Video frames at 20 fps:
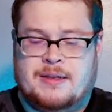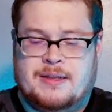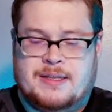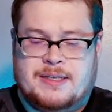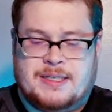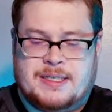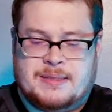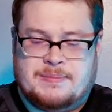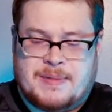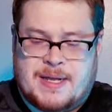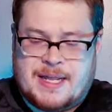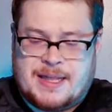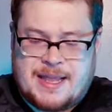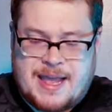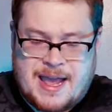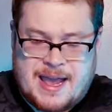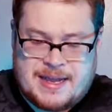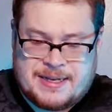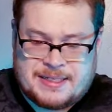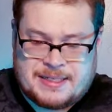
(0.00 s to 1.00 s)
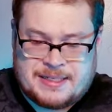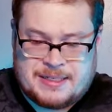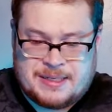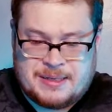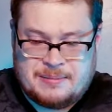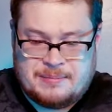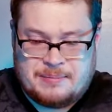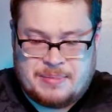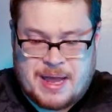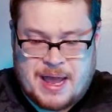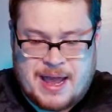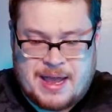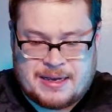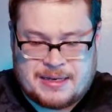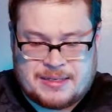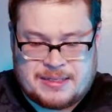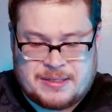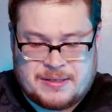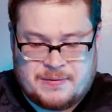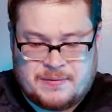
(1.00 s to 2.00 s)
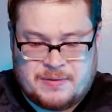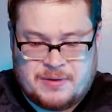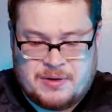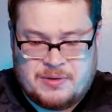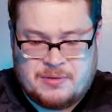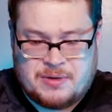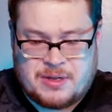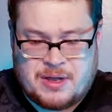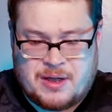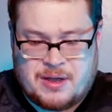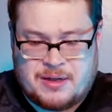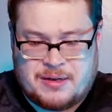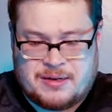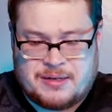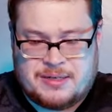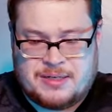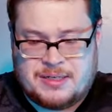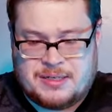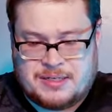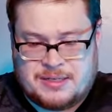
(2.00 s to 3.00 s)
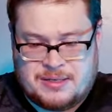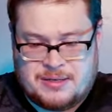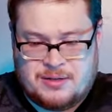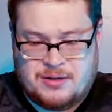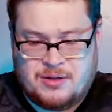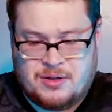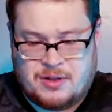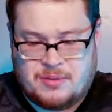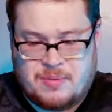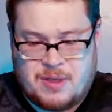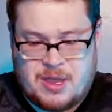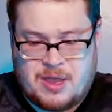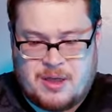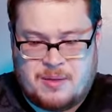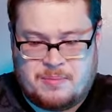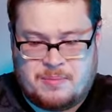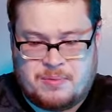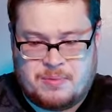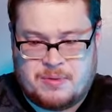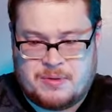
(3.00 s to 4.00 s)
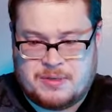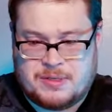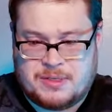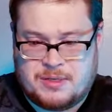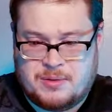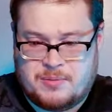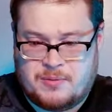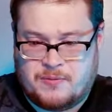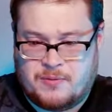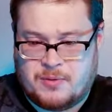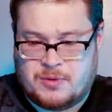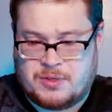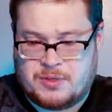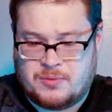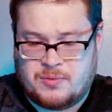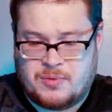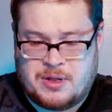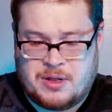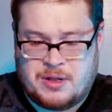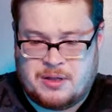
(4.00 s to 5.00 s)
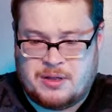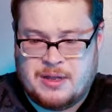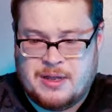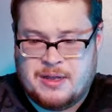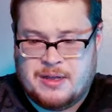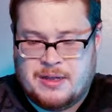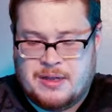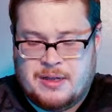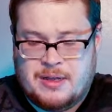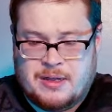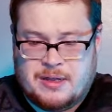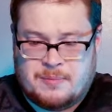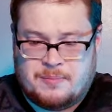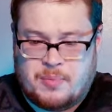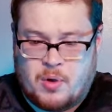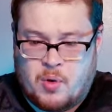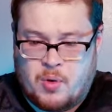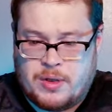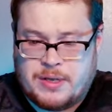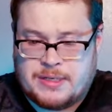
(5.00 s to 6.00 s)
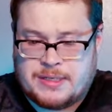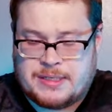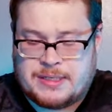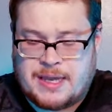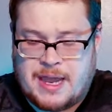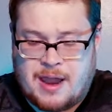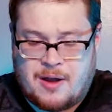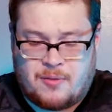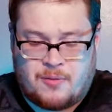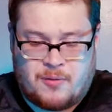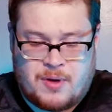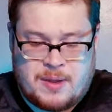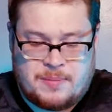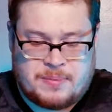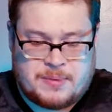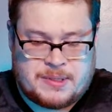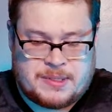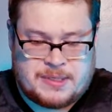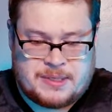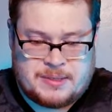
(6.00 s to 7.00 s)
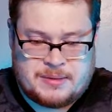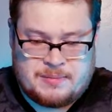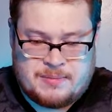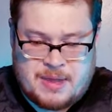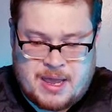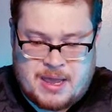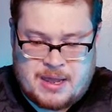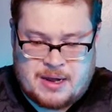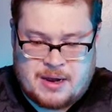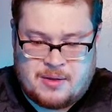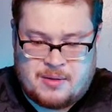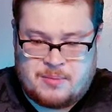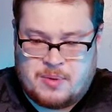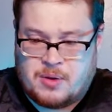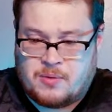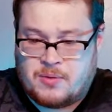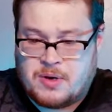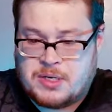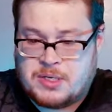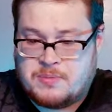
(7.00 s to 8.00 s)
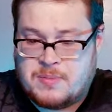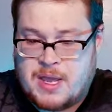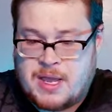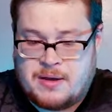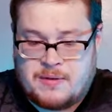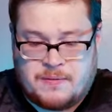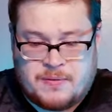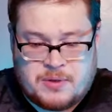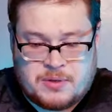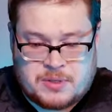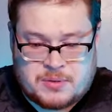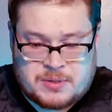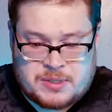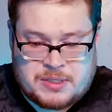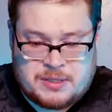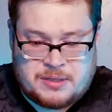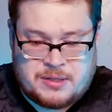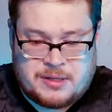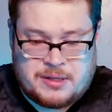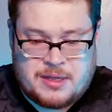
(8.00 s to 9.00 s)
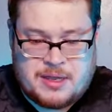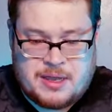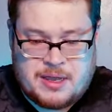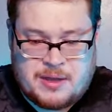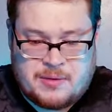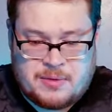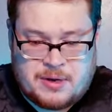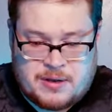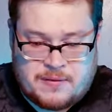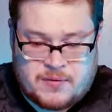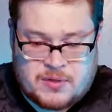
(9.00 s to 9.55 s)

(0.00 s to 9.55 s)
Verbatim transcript: this is my last box of New Dawn. Just hook me up, stupid Force of Will. points got ripped. Man, I would be a rich man if those were still a thing. I would have